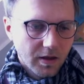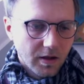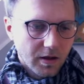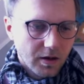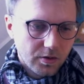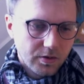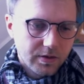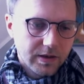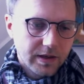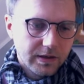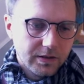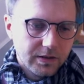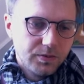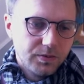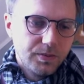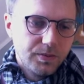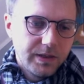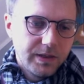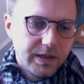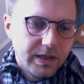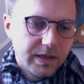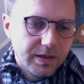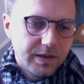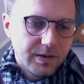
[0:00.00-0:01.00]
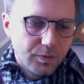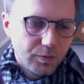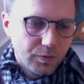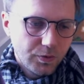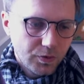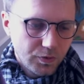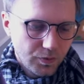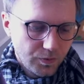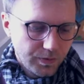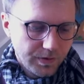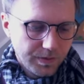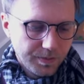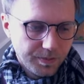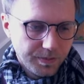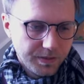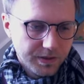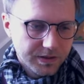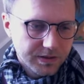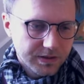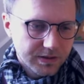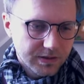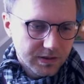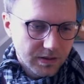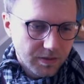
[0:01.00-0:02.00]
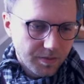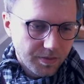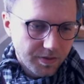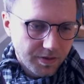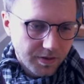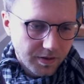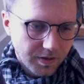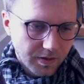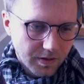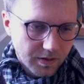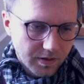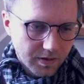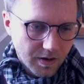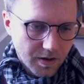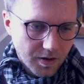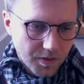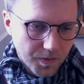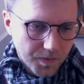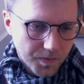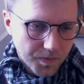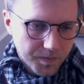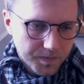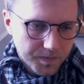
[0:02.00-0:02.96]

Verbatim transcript: Okay, do we do we miss something now?